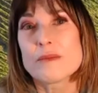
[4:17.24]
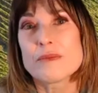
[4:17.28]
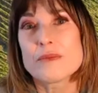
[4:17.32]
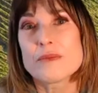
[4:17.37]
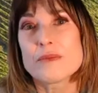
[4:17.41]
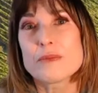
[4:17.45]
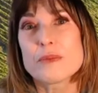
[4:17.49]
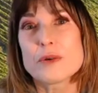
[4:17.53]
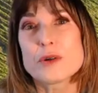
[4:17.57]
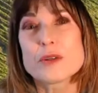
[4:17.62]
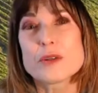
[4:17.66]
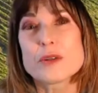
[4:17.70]

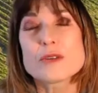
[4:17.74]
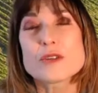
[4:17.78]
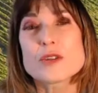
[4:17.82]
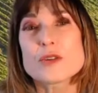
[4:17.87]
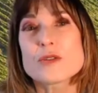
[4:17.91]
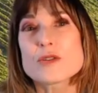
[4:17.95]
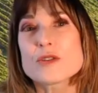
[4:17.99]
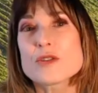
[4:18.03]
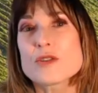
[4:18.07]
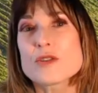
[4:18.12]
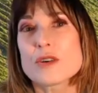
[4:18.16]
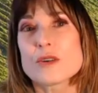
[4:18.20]

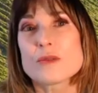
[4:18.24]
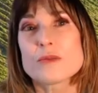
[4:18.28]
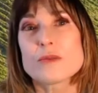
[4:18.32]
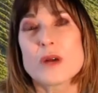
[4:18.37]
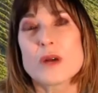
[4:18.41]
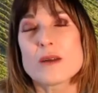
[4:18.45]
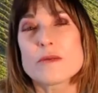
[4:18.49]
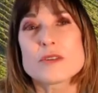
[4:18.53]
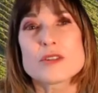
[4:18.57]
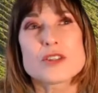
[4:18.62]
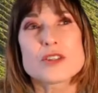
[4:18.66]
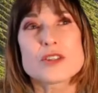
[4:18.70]
producers are.
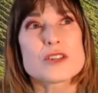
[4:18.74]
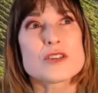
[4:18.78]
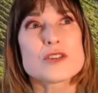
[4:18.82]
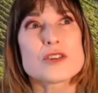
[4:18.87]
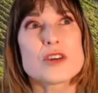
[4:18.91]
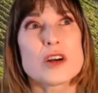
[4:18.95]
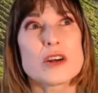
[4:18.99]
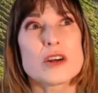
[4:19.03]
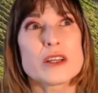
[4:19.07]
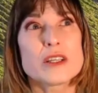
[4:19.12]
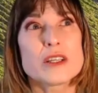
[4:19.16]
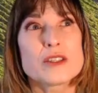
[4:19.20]
I was just
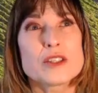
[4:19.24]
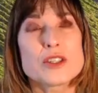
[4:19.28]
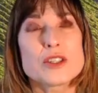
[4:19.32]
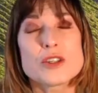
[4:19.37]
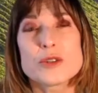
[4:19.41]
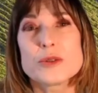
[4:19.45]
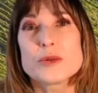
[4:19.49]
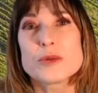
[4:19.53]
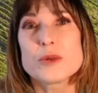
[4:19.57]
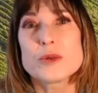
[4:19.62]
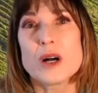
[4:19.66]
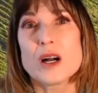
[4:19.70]
talking
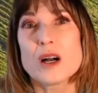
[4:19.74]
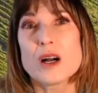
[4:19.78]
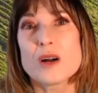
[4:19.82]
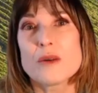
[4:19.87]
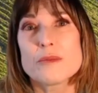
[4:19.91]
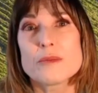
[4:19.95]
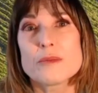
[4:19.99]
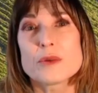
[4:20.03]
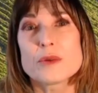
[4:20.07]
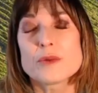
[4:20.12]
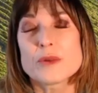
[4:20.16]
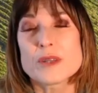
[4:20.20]
to
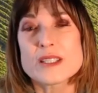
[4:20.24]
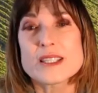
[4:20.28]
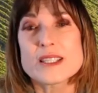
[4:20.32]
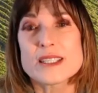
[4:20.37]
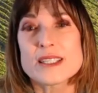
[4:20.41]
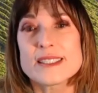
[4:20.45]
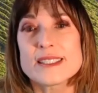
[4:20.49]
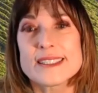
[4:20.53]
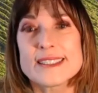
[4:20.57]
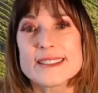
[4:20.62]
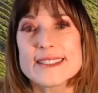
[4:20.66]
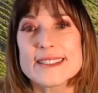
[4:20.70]
Marissa
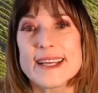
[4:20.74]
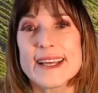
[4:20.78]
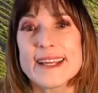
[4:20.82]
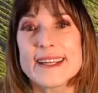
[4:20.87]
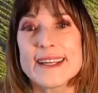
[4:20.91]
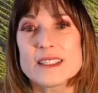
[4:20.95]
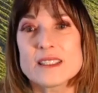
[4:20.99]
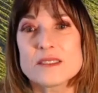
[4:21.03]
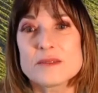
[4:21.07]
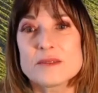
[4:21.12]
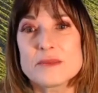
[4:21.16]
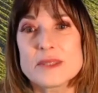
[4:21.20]

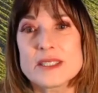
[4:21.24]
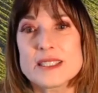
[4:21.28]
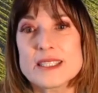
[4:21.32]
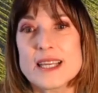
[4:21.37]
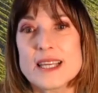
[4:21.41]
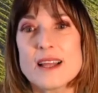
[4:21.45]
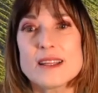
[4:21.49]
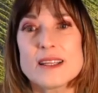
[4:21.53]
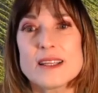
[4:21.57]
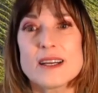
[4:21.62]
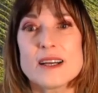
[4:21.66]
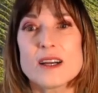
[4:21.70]
Clendenin
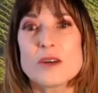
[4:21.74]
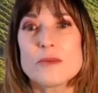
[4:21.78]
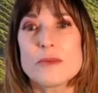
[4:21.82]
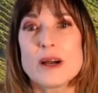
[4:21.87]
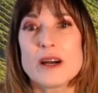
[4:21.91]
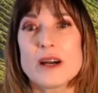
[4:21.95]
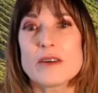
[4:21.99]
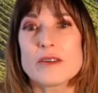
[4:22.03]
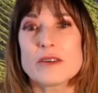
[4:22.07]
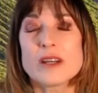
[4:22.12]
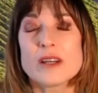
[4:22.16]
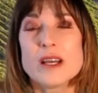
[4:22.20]
Matella
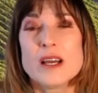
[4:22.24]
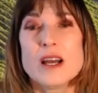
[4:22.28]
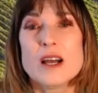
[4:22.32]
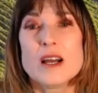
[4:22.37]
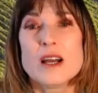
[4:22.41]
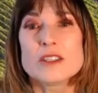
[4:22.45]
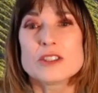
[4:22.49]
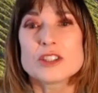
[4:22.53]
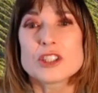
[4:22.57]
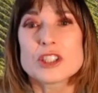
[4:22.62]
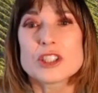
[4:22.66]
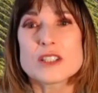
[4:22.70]
about.
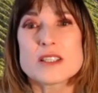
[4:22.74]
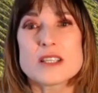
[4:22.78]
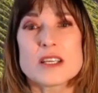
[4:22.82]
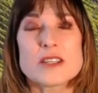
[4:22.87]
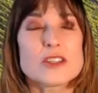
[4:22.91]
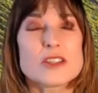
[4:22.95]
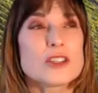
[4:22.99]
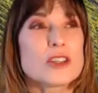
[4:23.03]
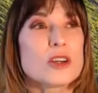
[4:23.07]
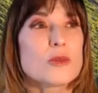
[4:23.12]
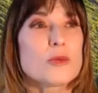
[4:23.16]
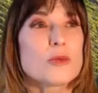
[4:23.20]
She
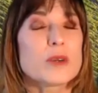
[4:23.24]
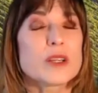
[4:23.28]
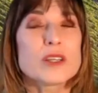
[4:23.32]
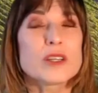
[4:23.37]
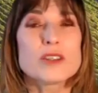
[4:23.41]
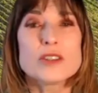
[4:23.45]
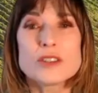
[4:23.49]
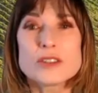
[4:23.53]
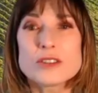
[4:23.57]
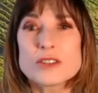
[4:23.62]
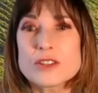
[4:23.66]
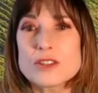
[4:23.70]
said, we
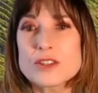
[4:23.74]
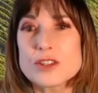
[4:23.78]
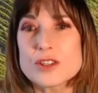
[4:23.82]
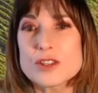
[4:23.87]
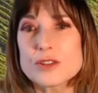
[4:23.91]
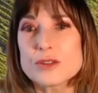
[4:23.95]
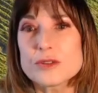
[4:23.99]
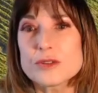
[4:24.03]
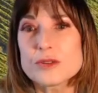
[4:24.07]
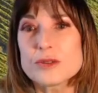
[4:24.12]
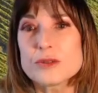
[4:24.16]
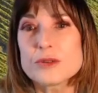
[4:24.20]
couldn't
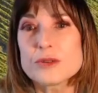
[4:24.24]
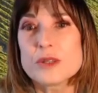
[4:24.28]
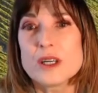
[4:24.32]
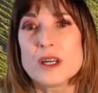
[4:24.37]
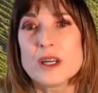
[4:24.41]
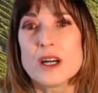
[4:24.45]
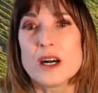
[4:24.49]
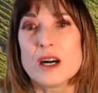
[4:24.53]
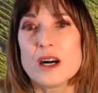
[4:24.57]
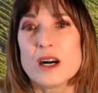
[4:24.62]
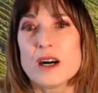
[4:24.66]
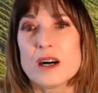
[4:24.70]
do
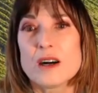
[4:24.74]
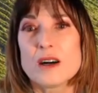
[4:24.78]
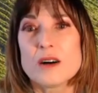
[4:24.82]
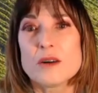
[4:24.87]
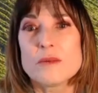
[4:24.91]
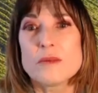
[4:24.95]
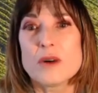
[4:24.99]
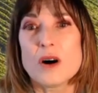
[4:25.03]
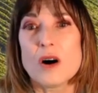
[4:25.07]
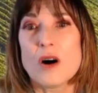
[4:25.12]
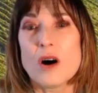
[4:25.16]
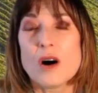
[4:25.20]

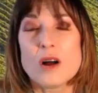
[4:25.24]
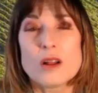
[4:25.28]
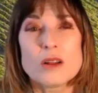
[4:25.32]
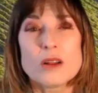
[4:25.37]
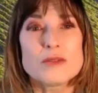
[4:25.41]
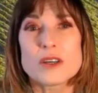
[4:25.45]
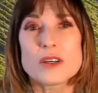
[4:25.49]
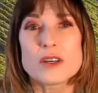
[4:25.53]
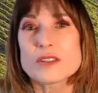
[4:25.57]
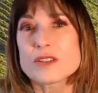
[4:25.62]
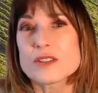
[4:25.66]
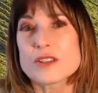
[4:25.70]
all
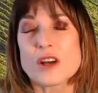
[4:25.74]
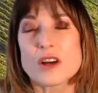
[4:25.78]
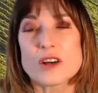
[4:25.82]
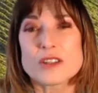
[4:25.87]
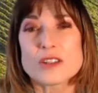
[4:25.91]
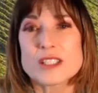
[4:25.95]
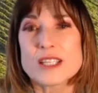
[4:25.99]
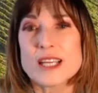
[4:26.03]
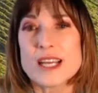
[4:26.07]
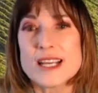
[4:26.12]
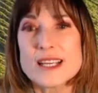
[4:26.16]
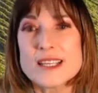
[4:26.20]
of
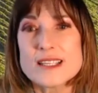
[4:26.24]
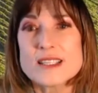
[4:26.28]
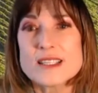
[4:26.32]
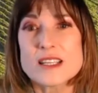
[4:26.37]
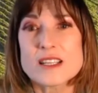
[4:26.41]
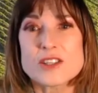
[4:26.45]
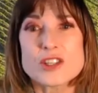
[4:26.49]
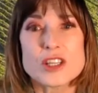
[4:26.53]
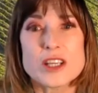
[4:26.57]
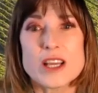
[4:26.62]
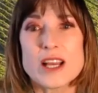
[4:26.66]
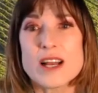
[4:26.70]
our
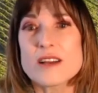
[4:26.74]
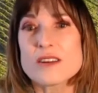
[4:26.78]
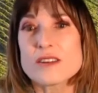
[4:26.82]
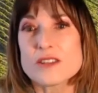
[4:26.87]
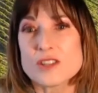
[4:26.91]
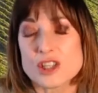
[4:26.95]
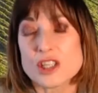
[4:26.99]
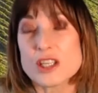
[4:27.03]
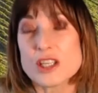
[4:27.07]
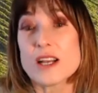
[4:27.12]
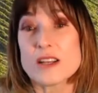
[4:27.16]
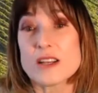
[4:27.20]
tastings. She
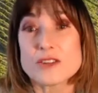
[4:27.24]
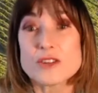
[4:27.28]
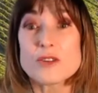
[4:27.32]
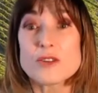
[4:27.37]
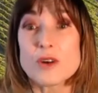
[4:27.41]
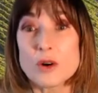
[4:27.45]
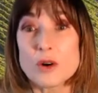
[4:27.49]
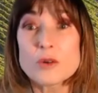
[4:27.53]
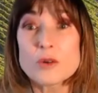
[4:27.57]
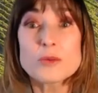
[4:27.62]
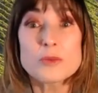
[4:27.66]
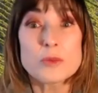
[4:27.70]
has
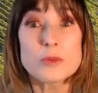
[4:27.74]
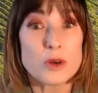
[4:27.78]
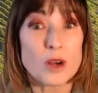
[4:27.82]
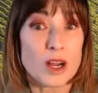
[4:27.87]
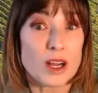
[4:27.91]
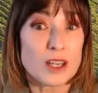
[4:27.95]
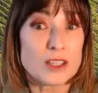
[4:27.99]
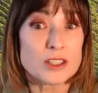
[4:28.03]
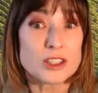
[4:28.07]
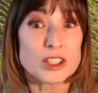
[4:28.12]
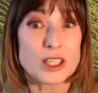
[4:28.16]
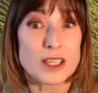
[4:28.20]
her own
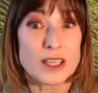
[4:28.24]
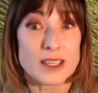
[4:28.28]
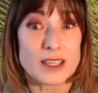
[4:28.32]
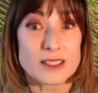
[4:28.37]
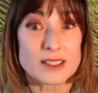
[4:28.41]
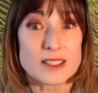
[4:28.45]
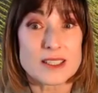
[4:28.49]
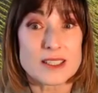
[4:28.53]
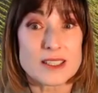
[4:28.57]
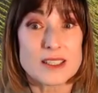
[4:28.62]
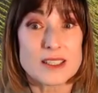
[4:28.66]
project.